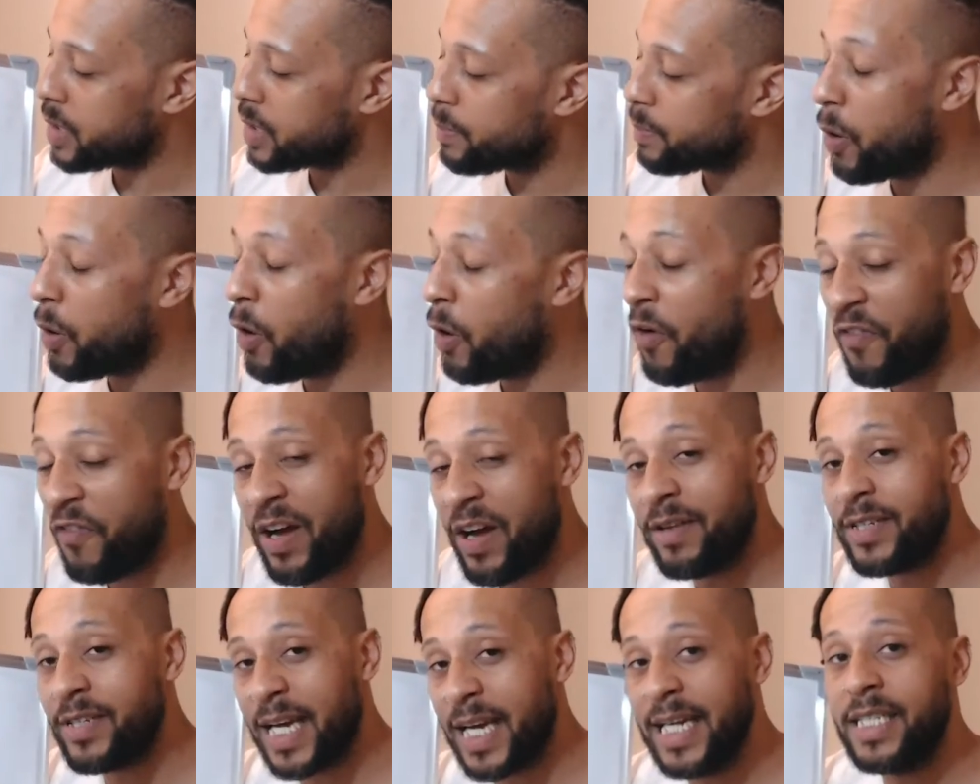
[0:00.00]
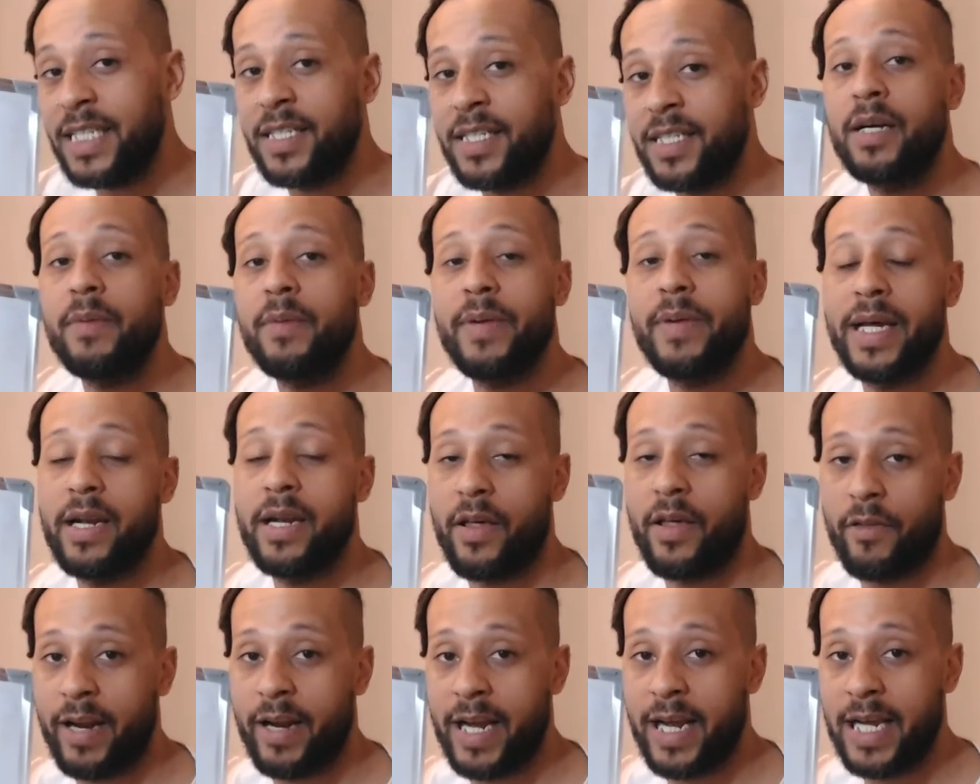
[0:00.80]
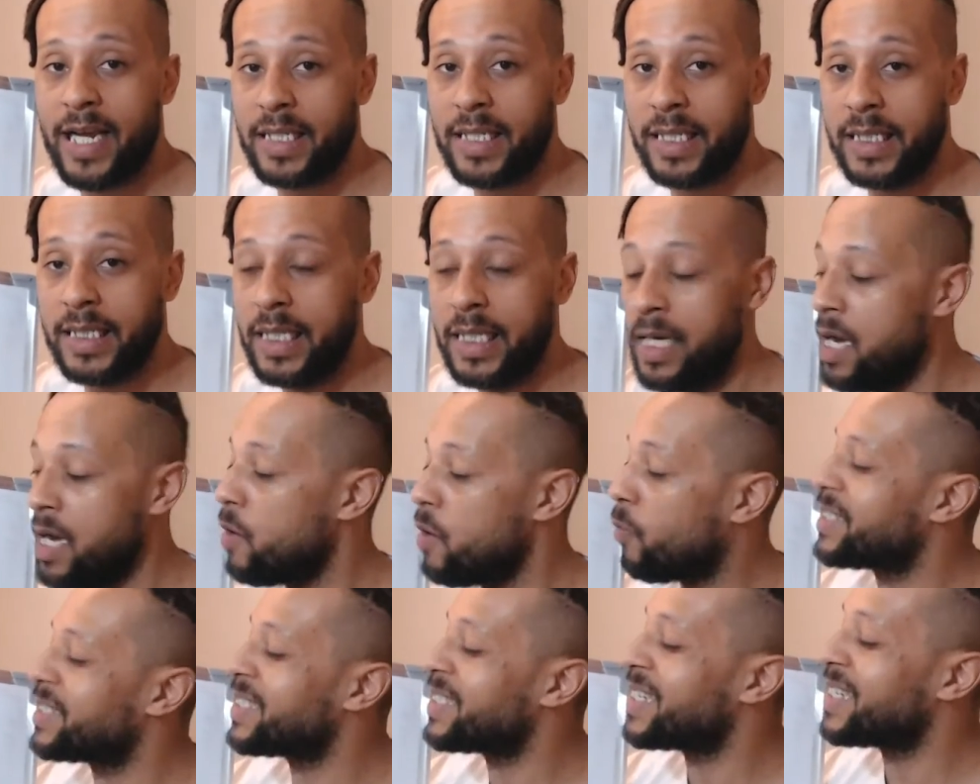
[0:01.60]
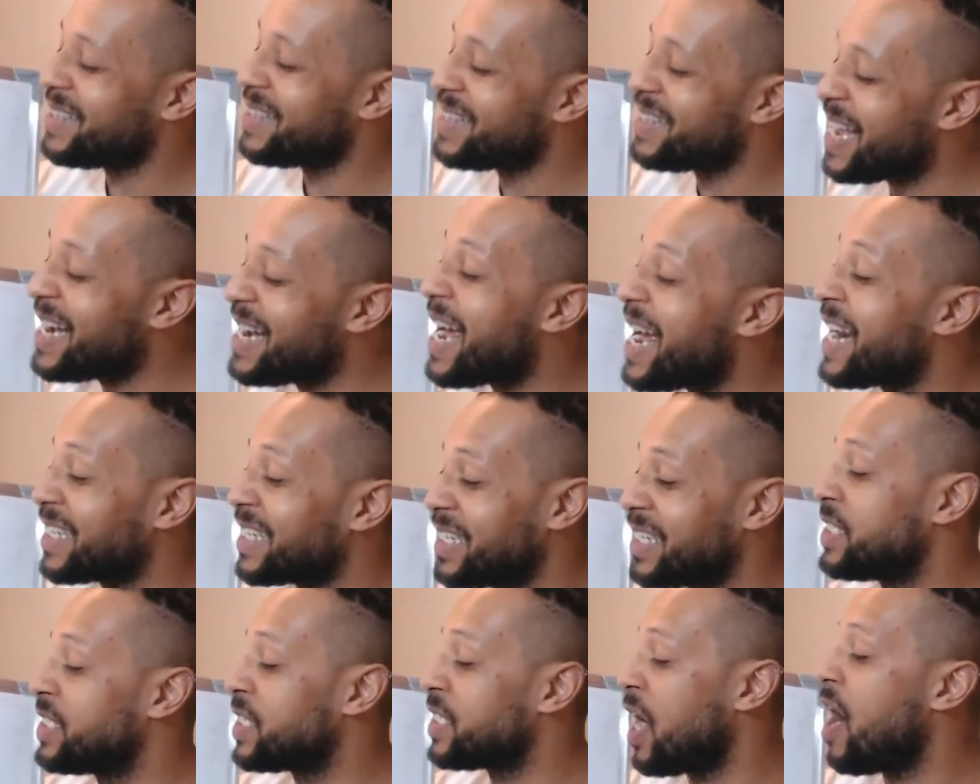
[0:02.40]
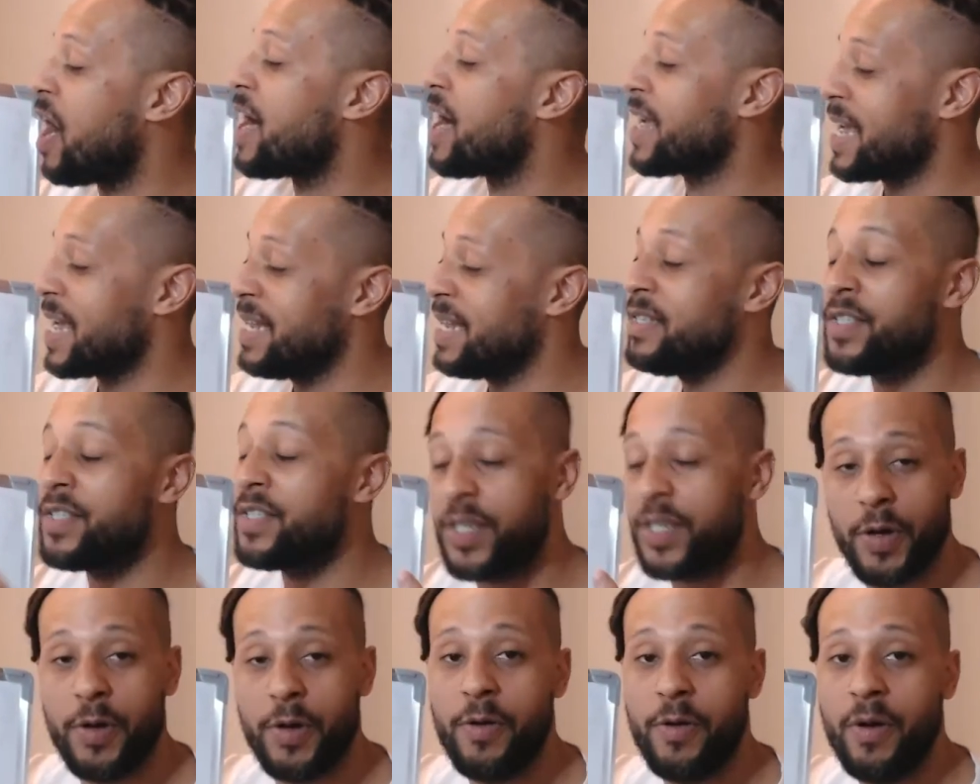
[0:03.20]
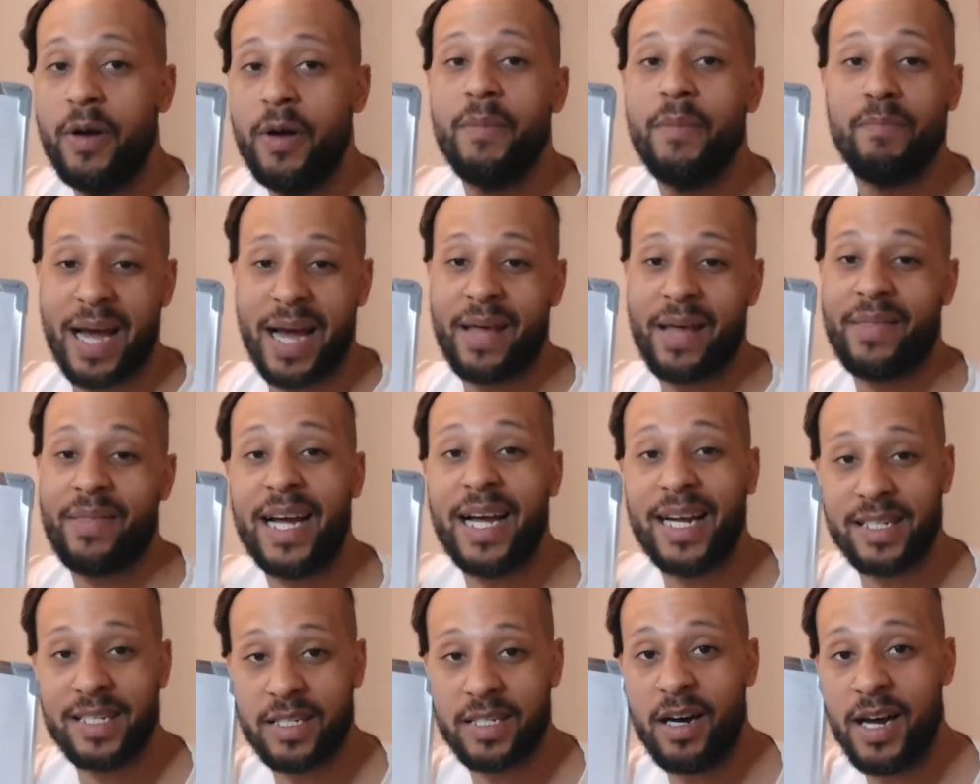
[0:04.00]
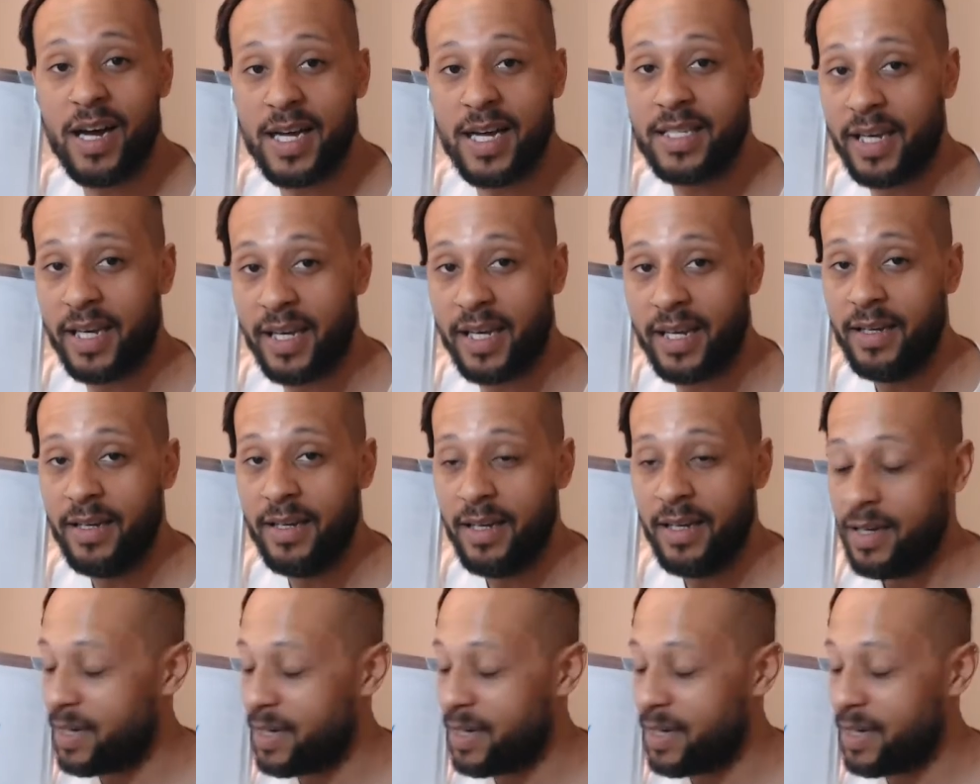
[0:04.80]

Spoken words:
poor foundation can be another reason, which can then actually tie into math anxiety.